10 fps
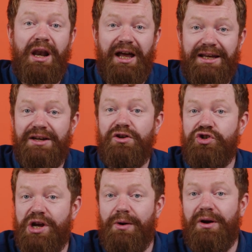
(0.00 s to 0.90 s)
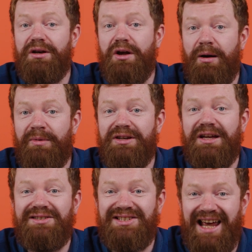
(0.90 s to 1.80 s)
like it, share it, comment,
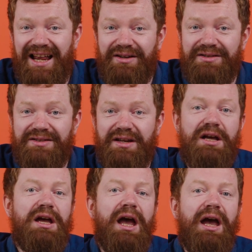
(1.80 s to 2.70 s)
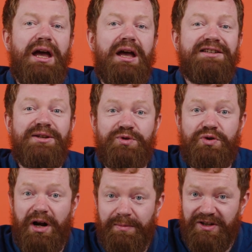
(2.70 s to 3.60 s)
and tell us.
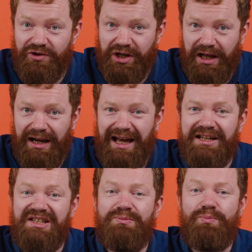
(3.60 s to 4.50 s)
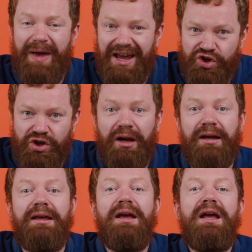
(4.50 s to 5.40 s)
Subscribe to the channel, and
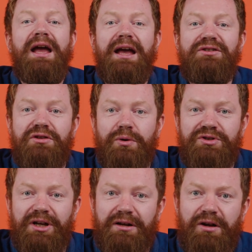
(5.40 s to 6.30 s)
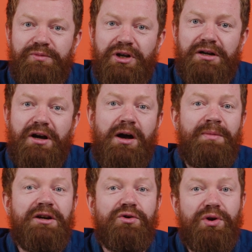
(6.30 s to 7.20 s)
especially head to thehotelclub.com
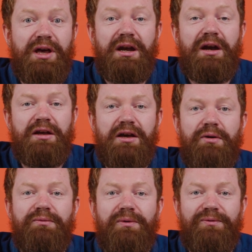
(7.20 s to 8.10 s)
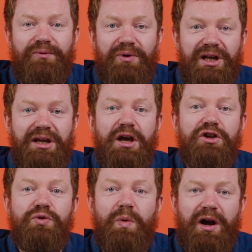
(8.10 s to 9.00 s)
and create an account for free,
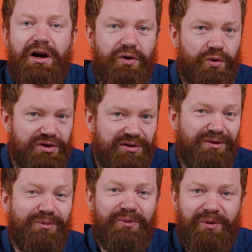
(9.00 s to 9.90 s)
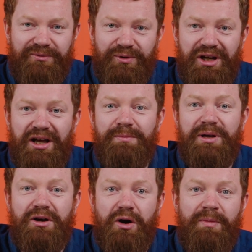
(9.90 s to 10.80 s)
do all our courses for free, and
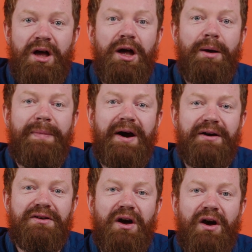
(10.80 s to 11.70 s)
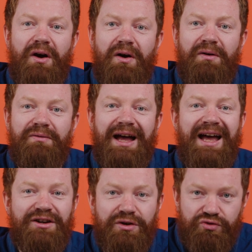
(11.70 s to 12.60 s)
become part of
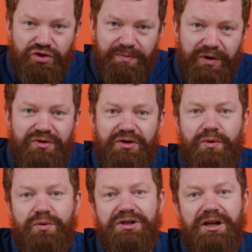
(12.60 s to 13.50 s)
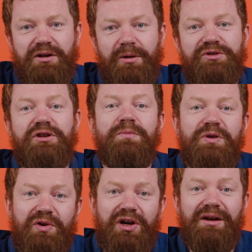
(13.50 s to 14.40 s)
and contribute to the Hotel Club's
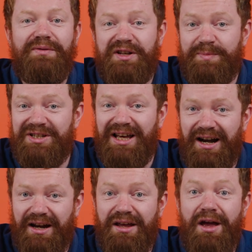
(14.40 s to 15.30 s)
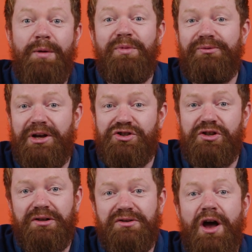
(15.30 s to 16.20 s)
community of hospitality
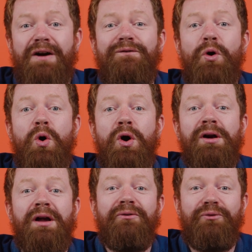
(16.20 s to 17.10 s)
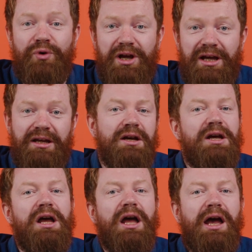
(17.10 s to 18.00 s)
professionals for free.
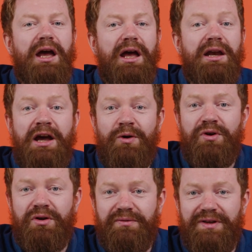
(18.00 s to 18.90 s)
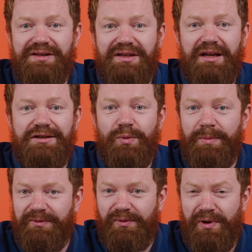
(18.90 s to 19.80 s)
Now, none of these things will be
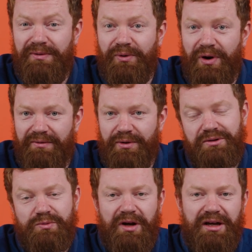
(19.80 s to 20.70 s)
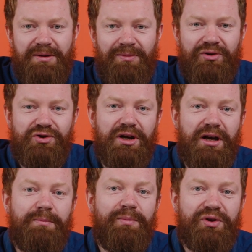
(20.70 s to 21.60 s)
free forever, that's why I keep mentioning
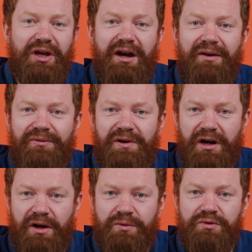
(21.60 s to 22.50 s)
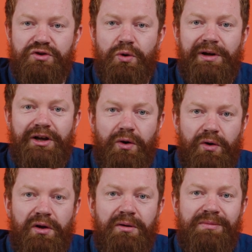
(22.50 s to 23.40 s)
it, but they are for now, so by
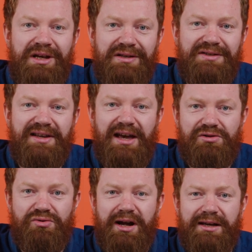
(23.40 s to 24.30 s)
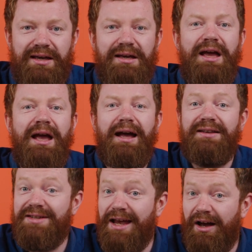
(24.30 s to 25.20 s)
all means get cracking. And
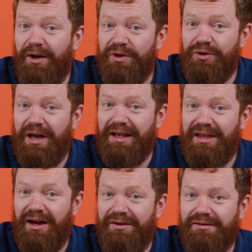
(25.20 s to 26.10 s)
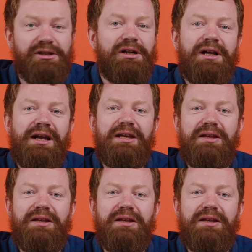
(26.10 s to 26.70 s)
say hi when you get there, link